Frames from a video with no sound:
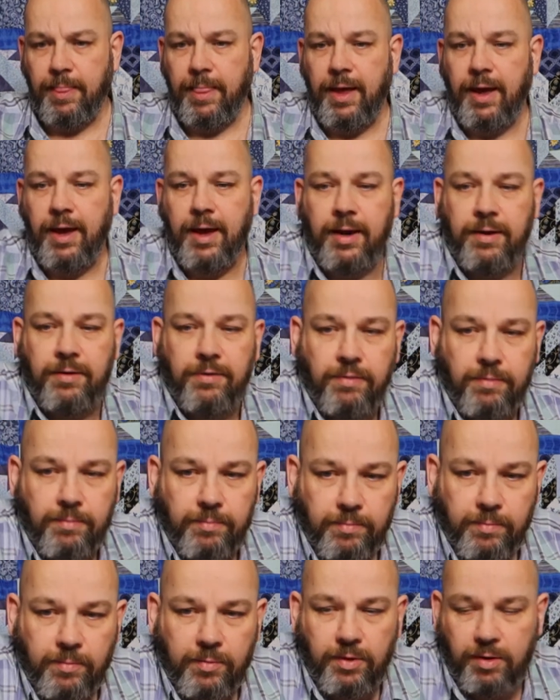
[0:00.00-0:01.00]
and
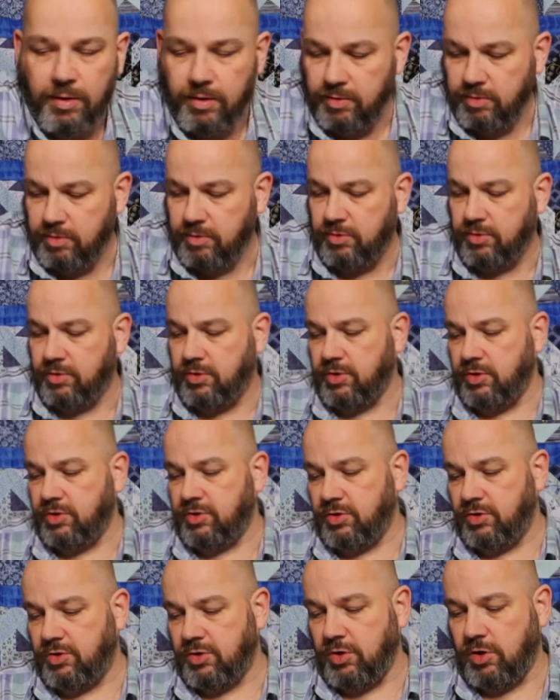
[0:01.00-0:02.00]

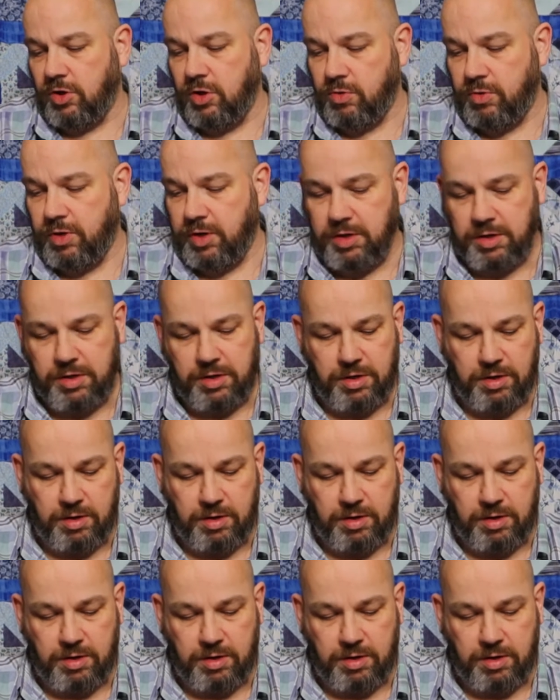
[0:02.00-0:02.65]
just to secure it,